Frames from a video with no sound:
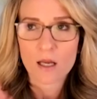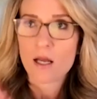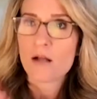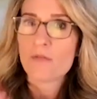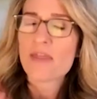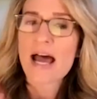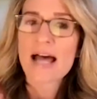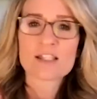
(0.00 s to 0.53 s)

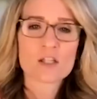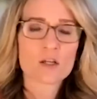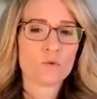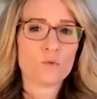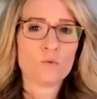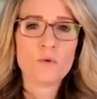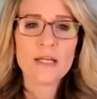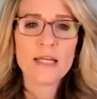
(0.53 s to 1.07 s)
That's a
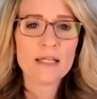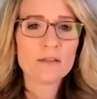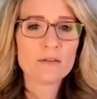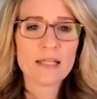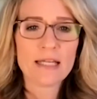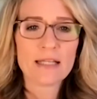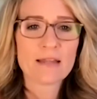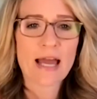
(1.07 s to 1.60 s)

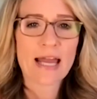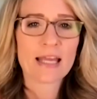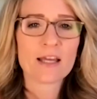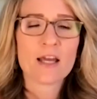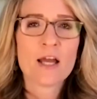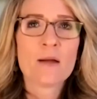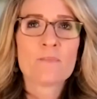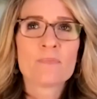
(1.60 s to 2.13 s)
really
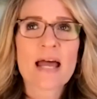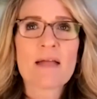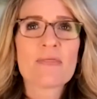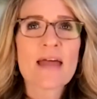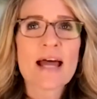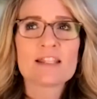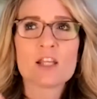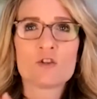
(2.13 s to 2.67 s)

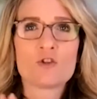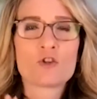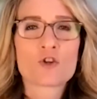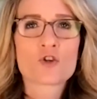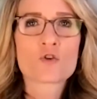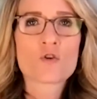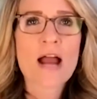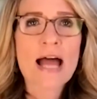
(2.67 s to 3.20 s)
that's a
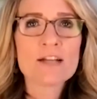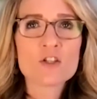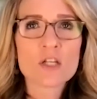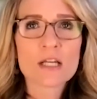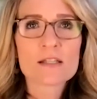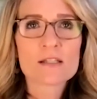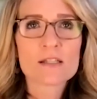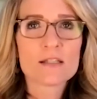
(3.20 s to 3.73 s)

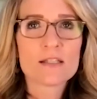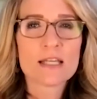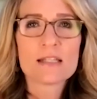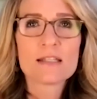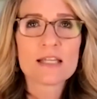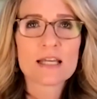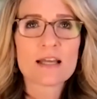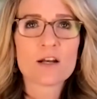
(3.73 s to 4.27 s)
tragic
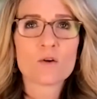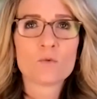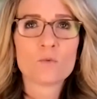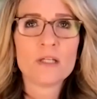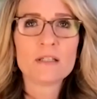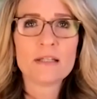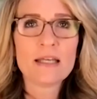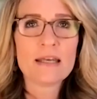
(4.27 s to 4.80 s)
statistic and a
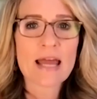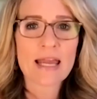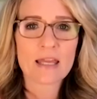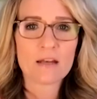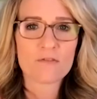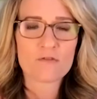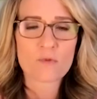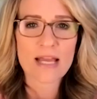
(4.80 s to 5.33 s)
really
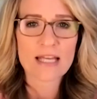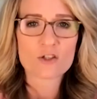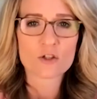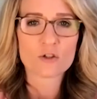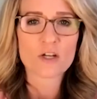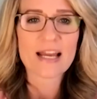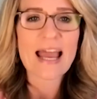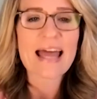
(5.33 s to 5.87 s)
negative way to
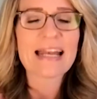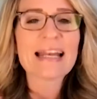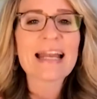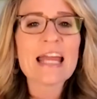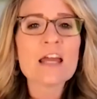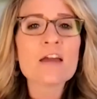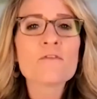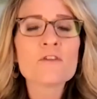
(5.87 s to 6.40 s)
look at it
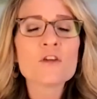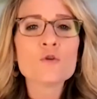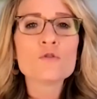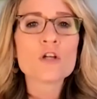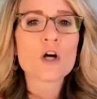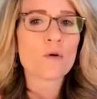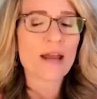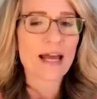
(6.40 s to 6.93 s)
if you
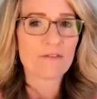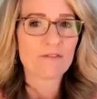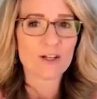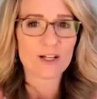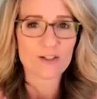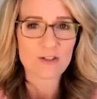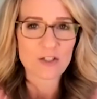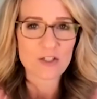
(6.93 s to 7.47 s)
don't have an
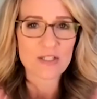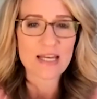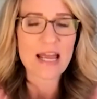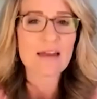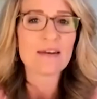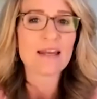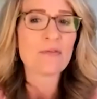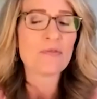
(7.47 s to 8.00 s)

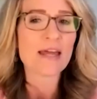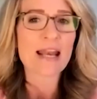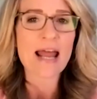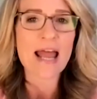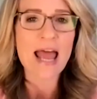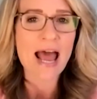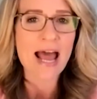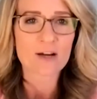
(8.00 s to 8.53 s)
understanding that
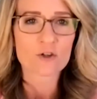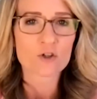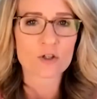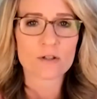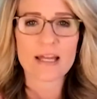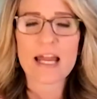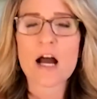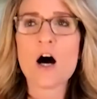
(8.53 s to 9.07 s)

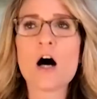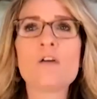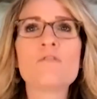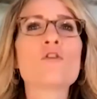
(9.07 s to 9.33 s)
actually, of